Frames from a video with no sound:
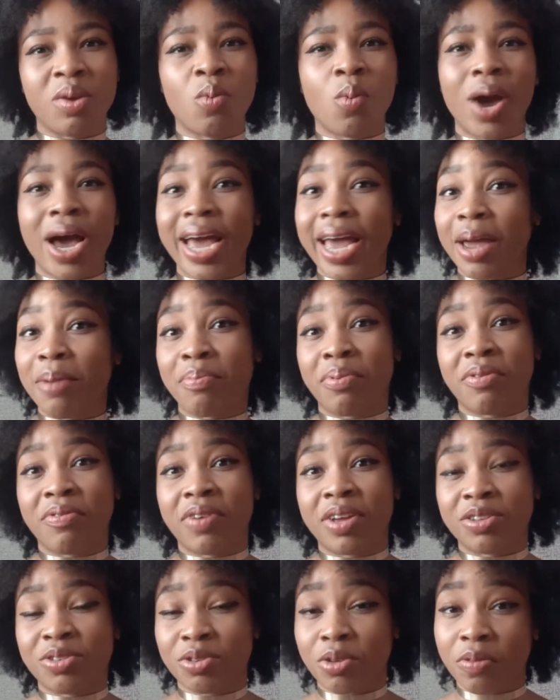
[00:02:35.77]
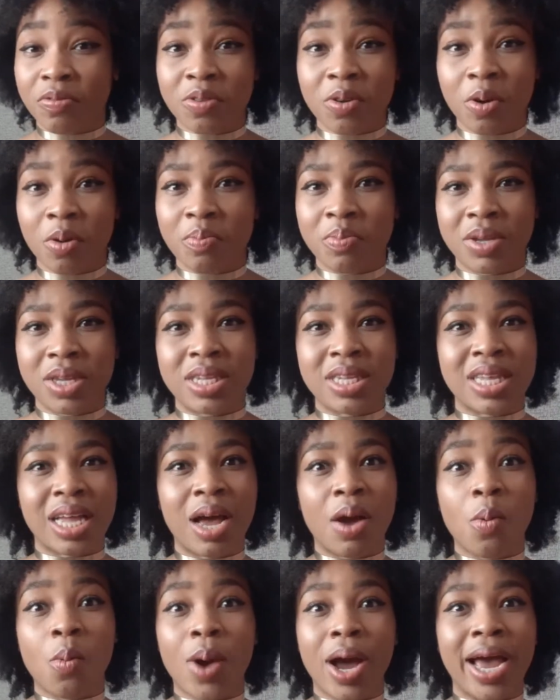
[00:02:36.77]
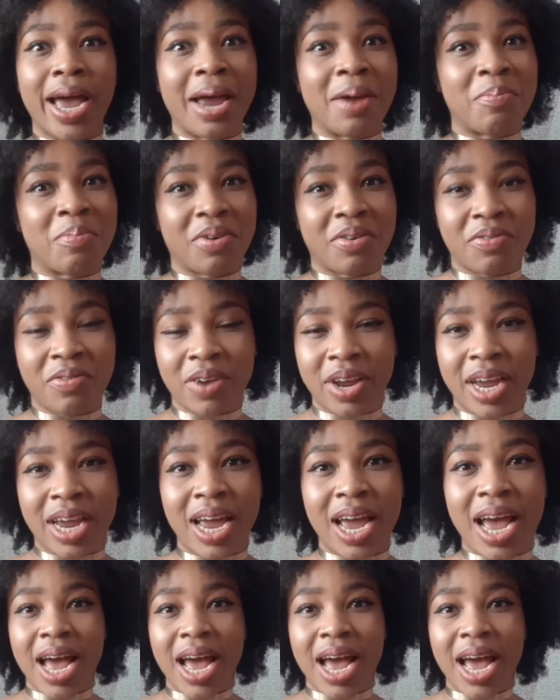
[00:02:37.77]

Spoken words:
why I prefer soft copies and why I prefer